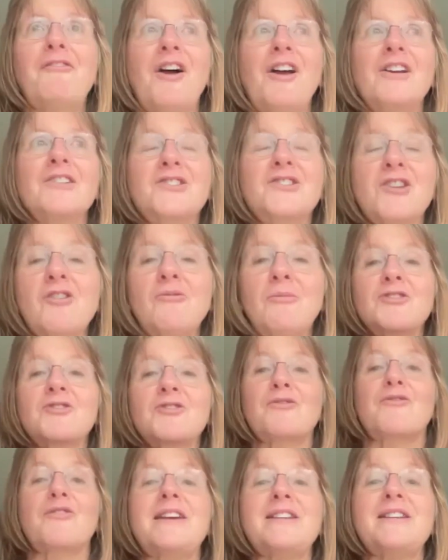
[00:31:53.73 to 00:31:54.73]
so much
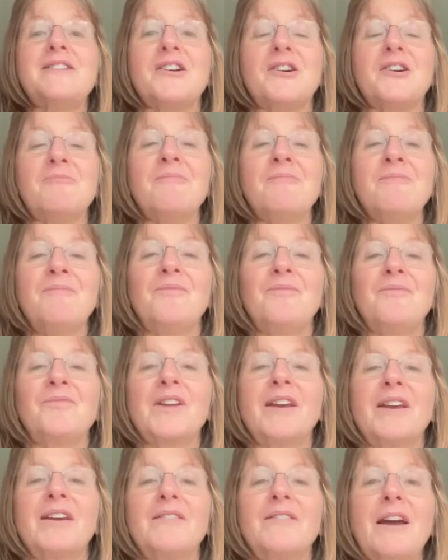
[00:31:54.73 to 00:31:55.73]
freedom.
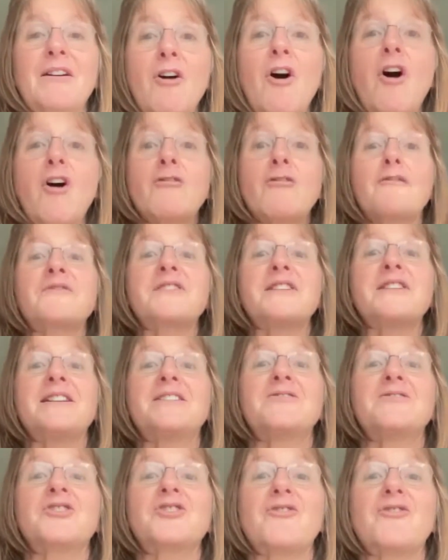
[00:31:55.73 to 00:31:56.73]
There are obviously
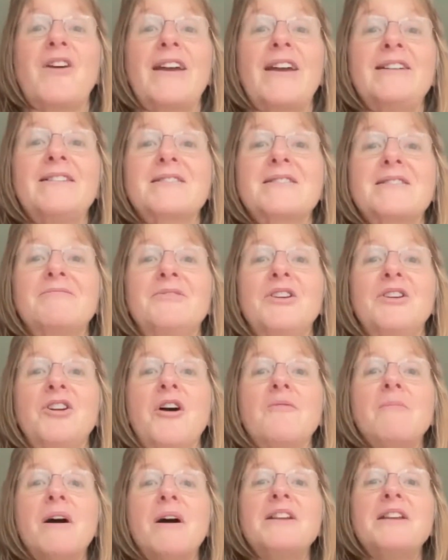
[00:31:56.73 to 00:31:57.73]
constraints,
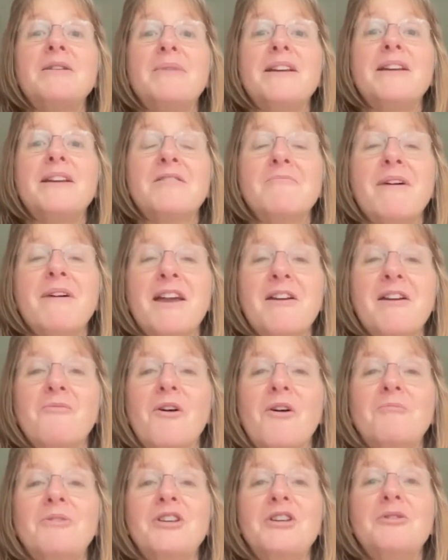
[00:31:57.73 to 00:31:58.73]
money being a main
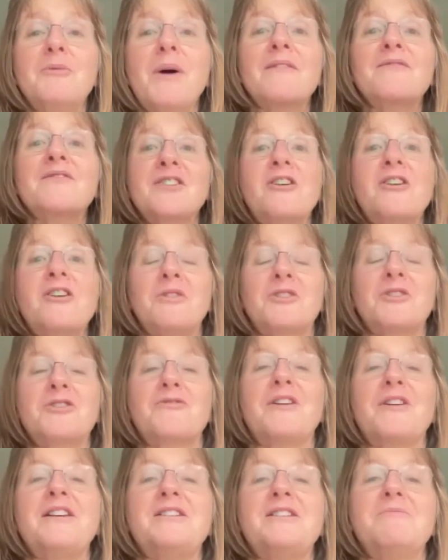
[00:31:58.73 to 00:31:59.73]
one, but you have so much
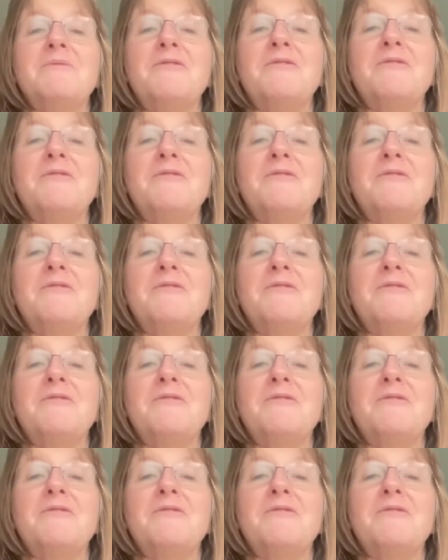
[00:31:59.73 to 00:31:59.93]
freedom if you